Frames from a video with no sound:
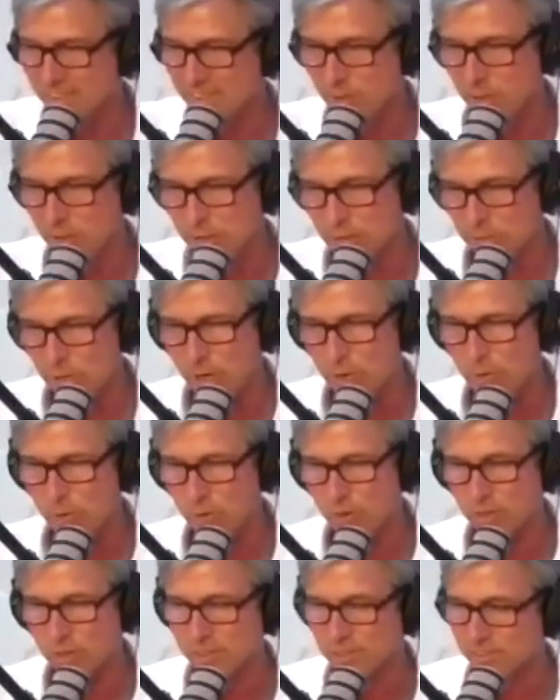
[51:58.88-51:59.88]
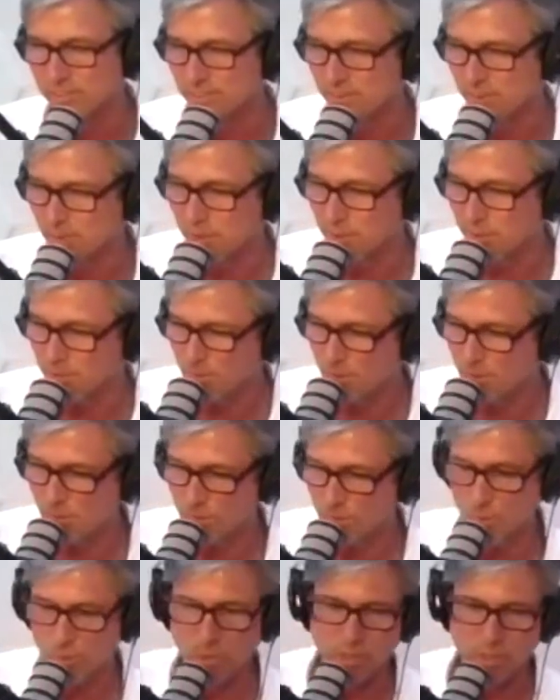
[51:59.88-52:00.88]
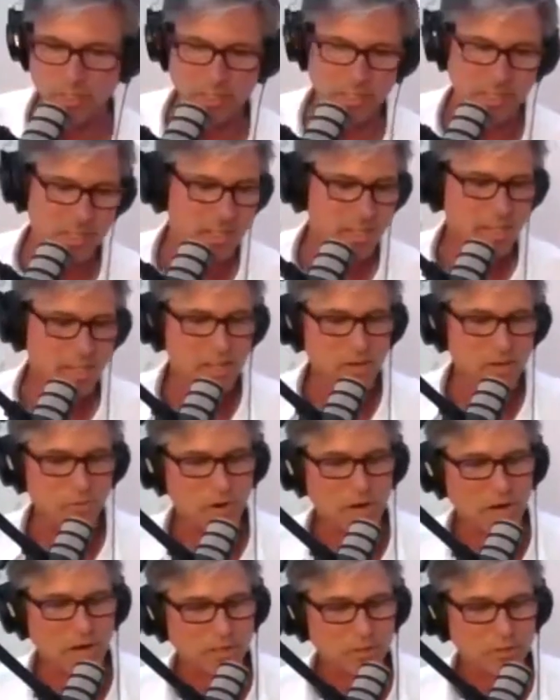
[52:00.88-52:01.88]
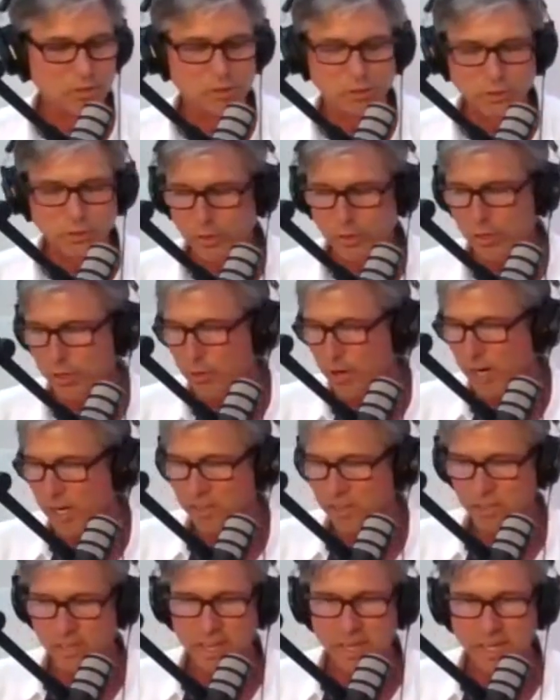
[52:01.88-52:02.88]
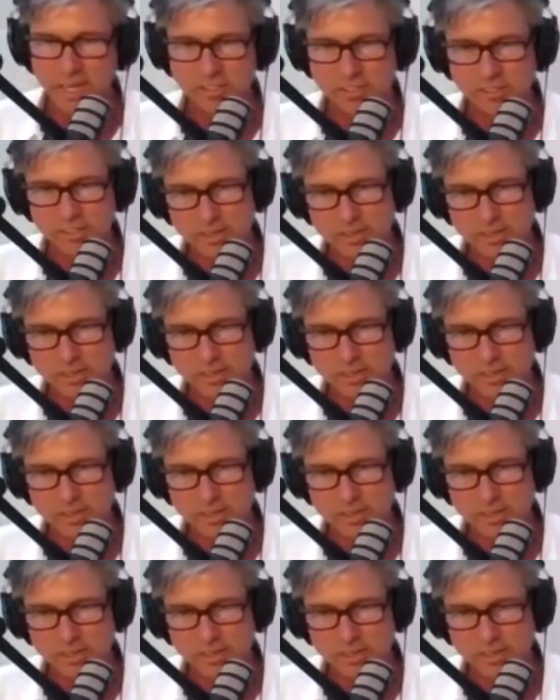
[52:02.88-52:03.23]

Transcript: What a small world. What a small world. Ronald, you're doing great things.